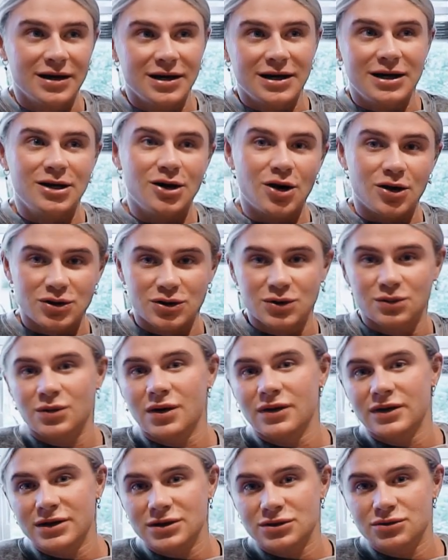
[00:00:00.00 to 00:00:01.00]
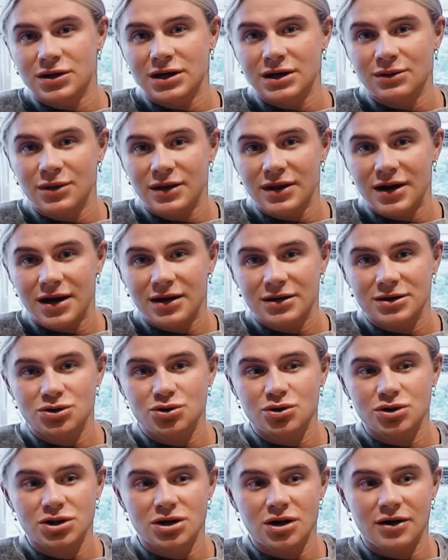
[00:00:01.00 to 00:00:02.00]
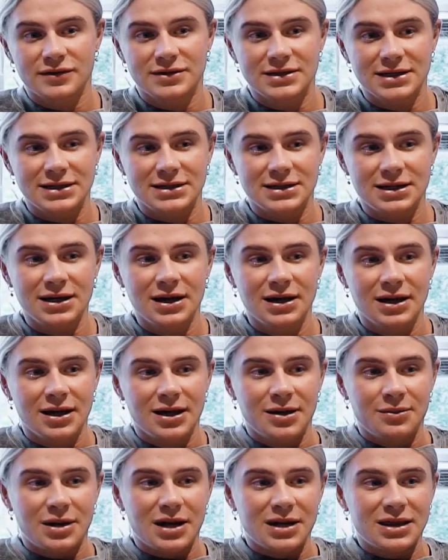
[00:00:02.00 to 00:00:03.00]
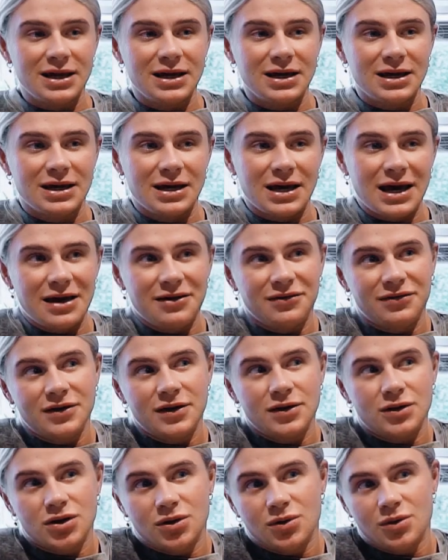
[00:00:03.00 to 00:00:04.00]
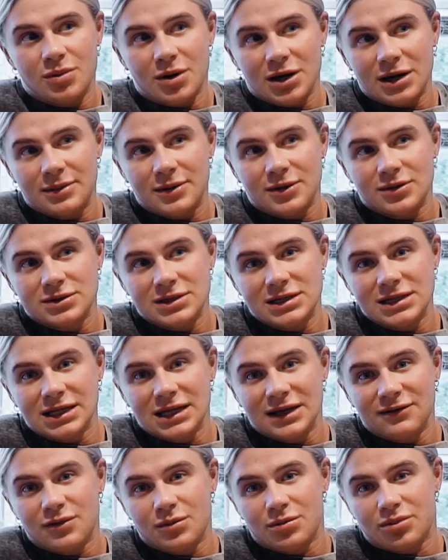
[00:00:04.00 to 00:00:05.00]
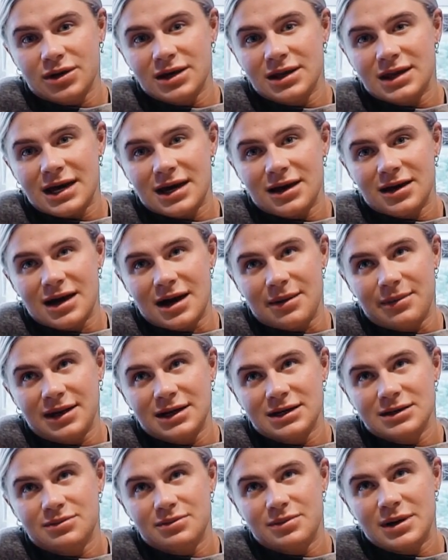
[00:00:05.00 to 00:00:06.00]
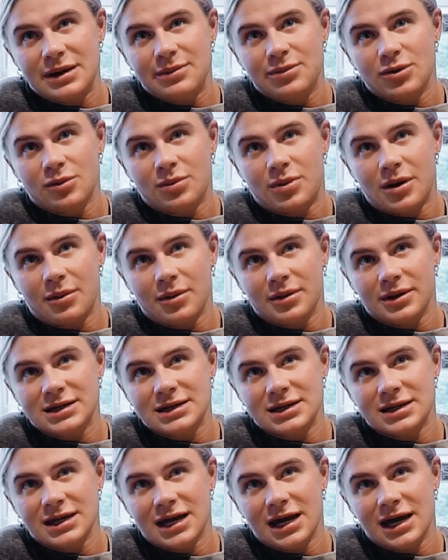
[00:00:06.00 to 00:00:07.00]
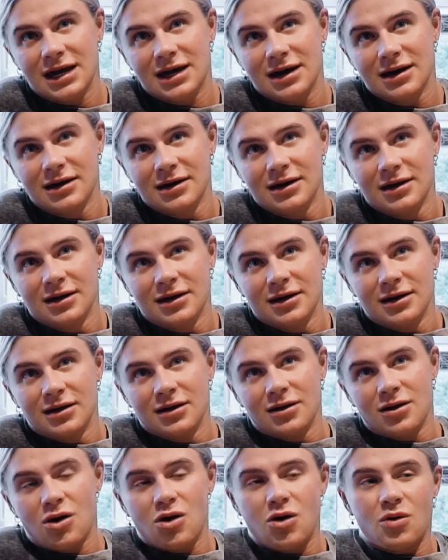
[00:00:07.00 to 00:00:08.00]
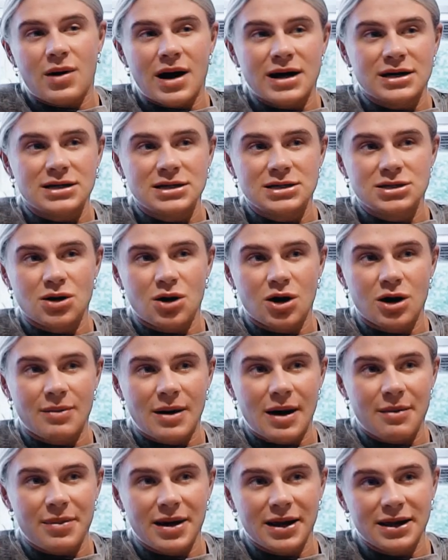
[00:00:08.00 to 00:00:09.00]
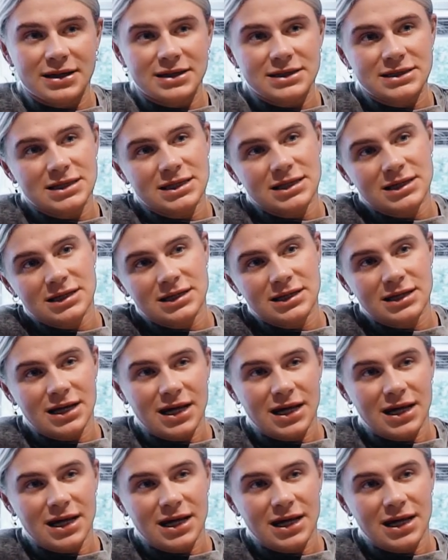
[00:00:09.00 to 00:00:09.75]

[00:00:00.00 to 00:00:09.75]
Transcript: you're not someone that's running with a structured off season. But I think if you do bodybuilding, you live and breathe it. I mean, people probably think, oh, why do they talk about balance and